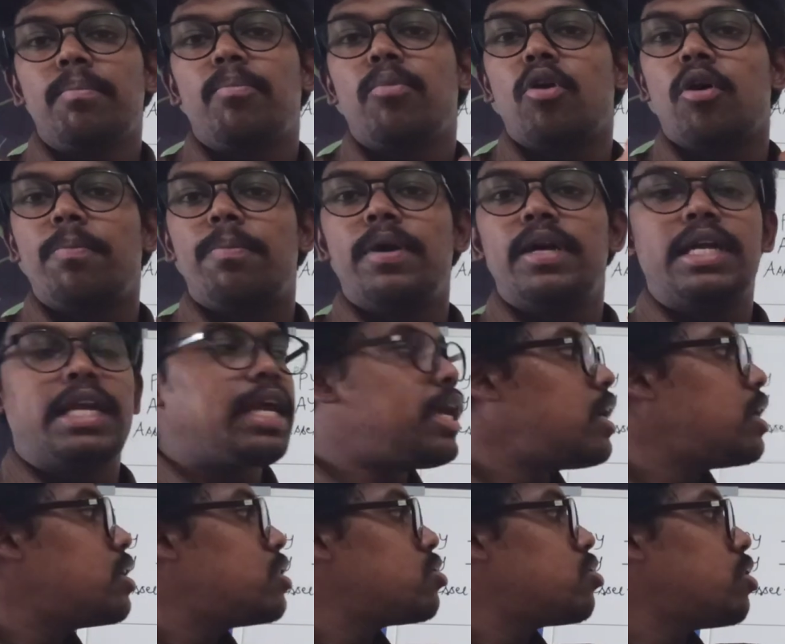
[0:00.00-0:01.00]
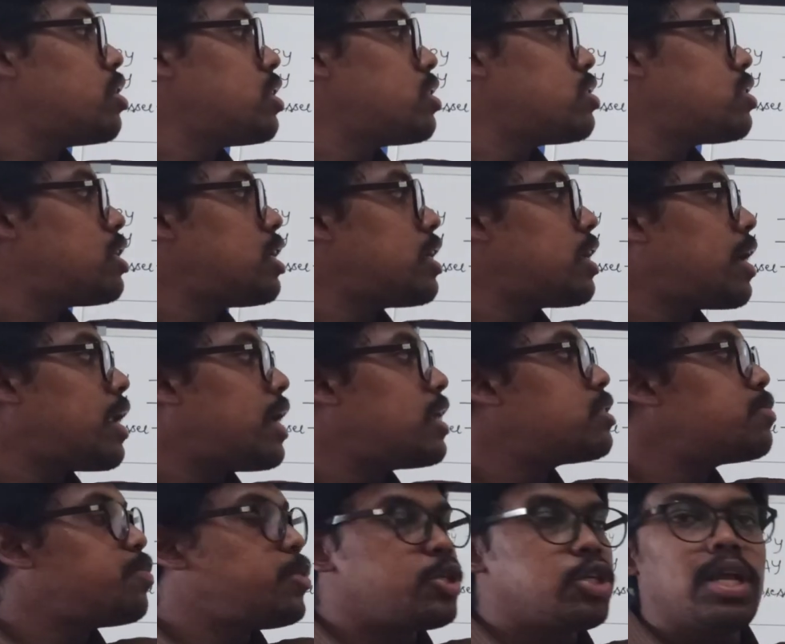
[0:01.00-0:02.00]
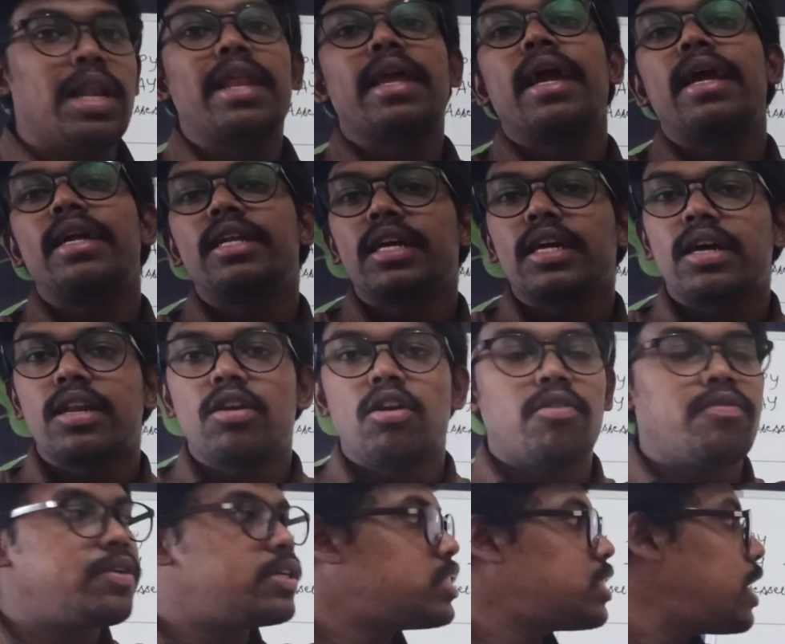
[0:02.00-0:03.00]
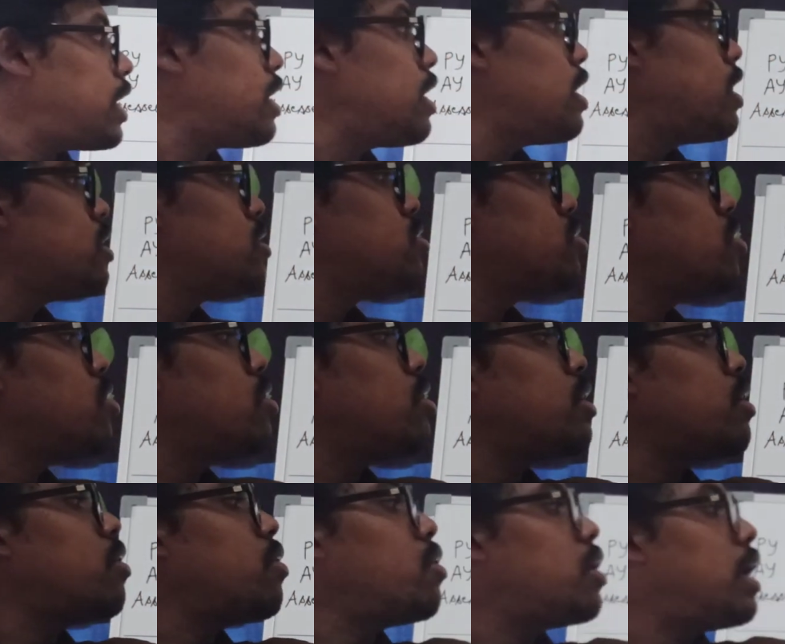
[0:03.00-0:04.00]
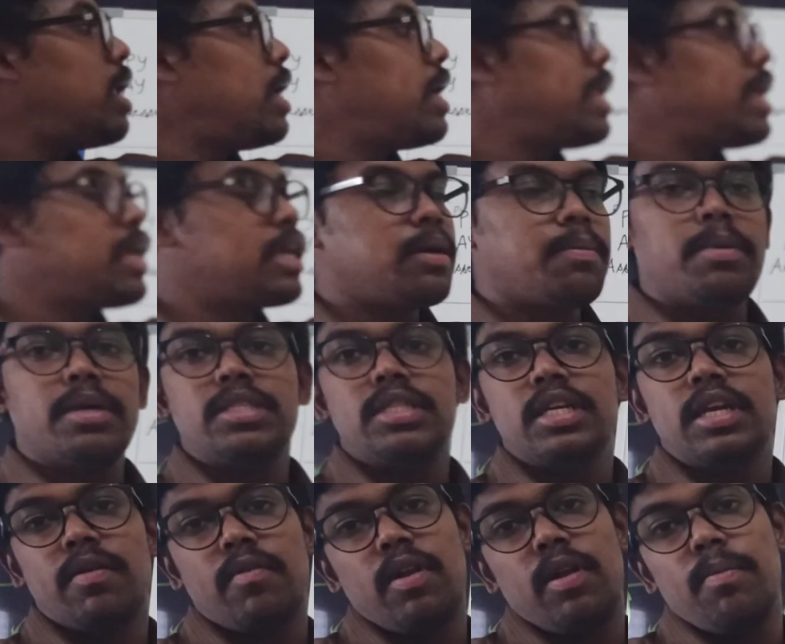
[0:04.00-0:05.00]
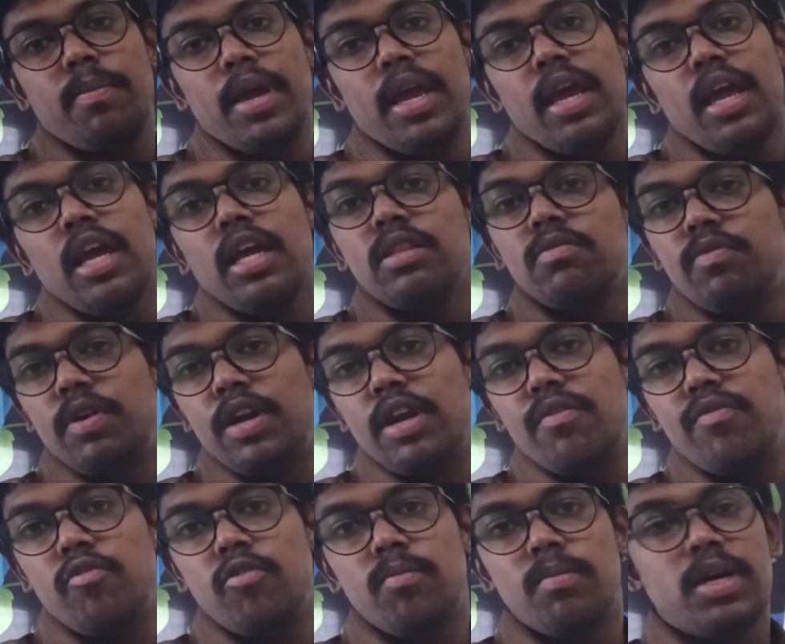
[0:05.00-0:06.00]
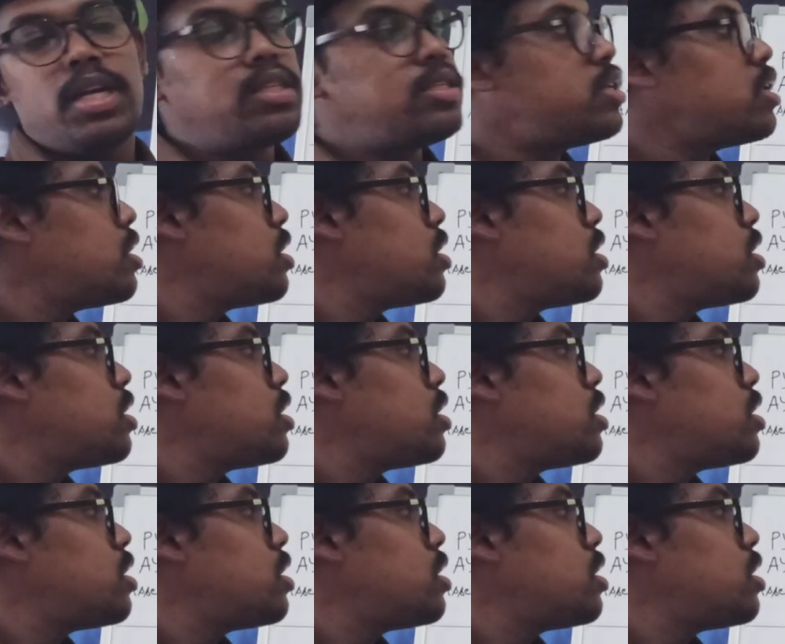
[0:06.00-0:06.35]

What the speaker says: property, so it is treated as special category of asset. So holding capacity will be 24 months.